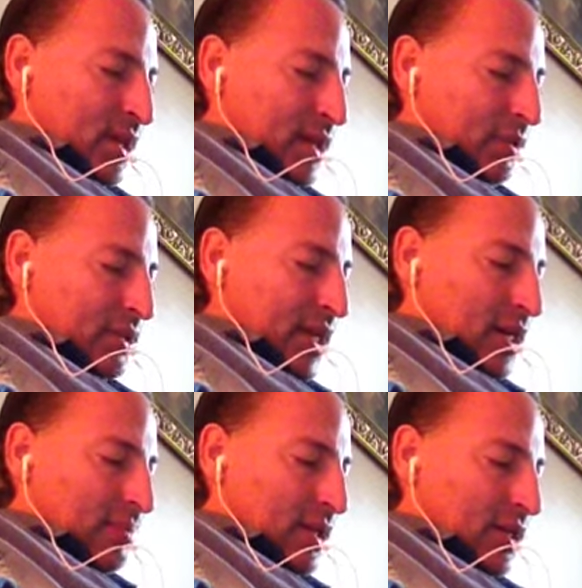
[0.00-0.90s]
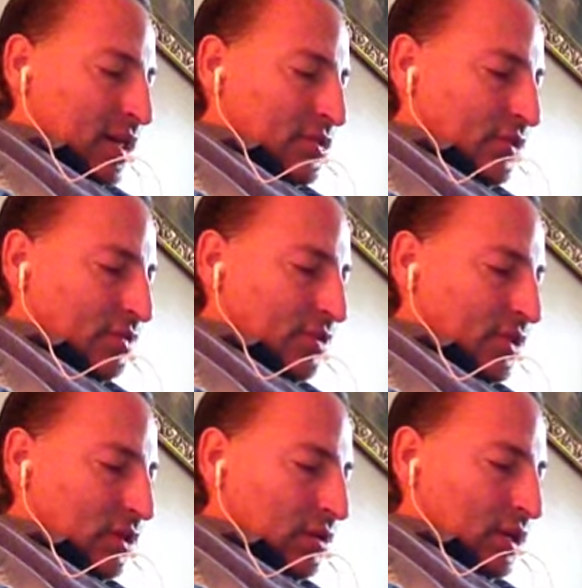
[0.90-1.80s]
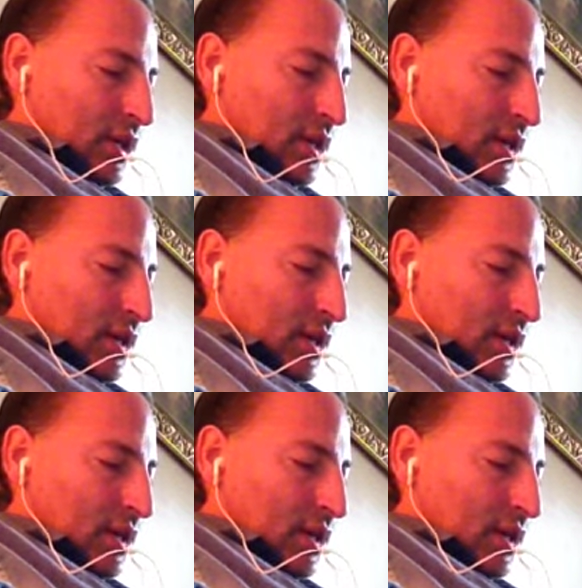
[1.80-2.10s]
He will take up the cudgels for the lowly,